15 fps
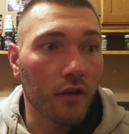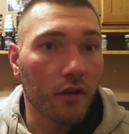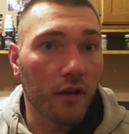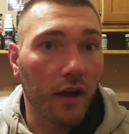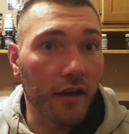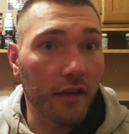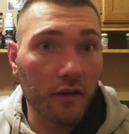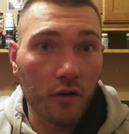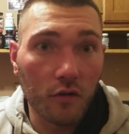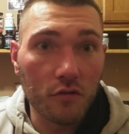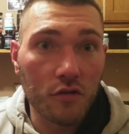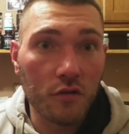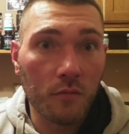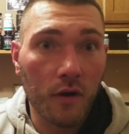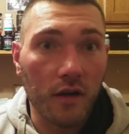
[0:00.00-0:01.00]
I can go
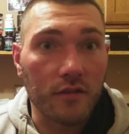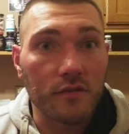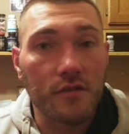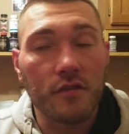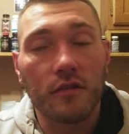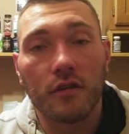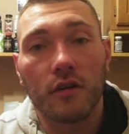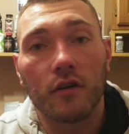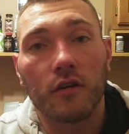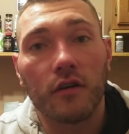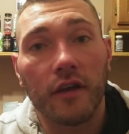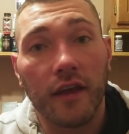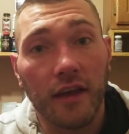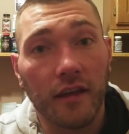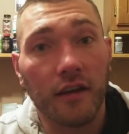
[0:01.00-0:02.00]
2 months, you know,
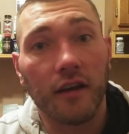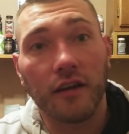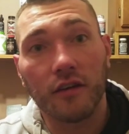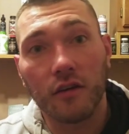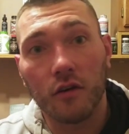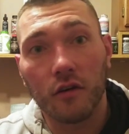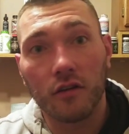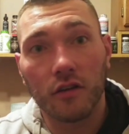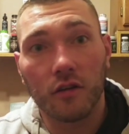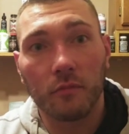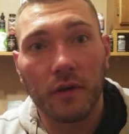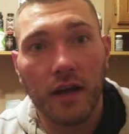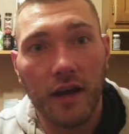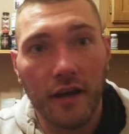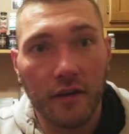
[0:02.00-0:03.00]
and I can go a little
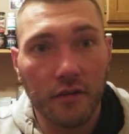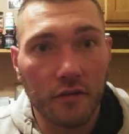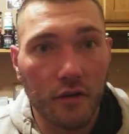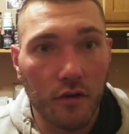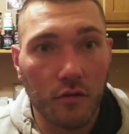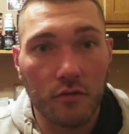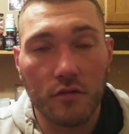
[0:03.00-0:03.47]
bit higher dose.